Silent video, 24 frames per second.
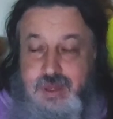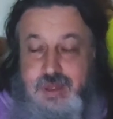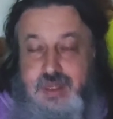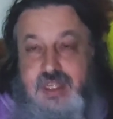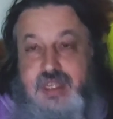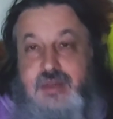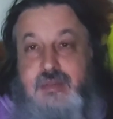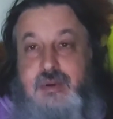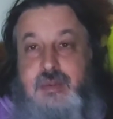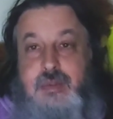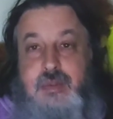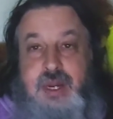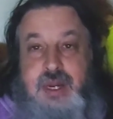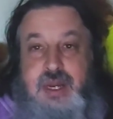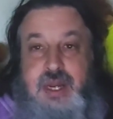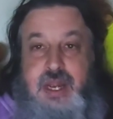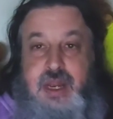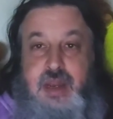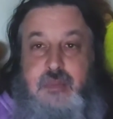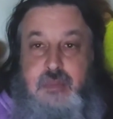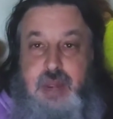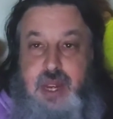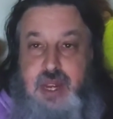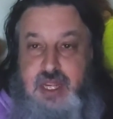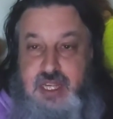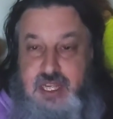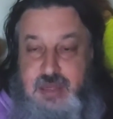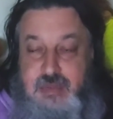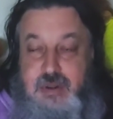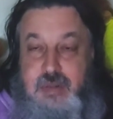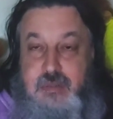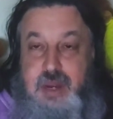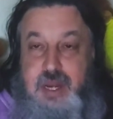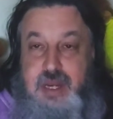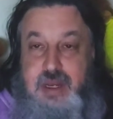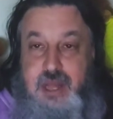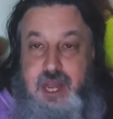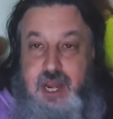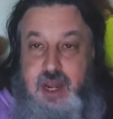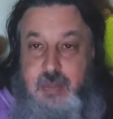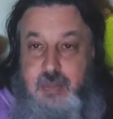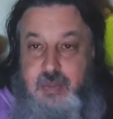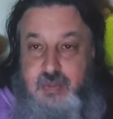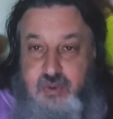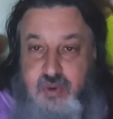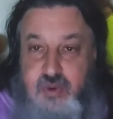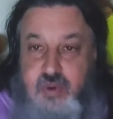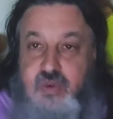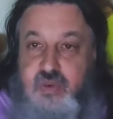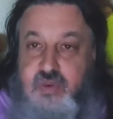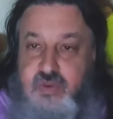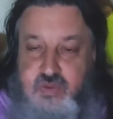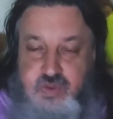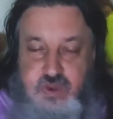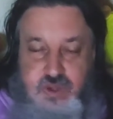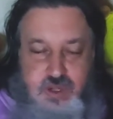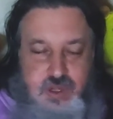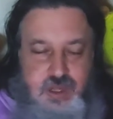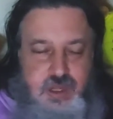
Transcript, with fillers: someone might not, might, someone might not approve.